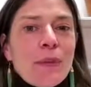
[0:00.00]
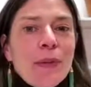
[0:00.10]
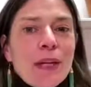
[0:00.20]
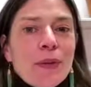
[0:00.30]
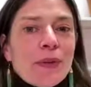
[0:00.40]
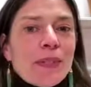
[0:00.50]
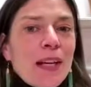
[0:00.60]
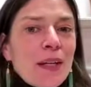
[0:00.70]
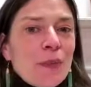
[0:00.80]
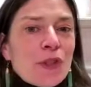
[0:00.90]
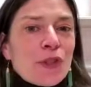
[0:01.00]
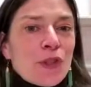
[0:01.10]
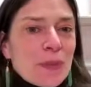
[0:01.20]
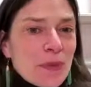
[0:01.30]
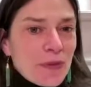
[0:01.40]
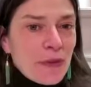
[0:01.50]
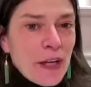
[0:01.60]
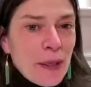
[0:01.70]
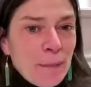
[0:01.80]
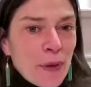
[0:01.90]
meadow sod was stripped
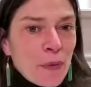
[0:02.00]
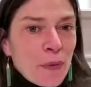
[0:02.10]
from?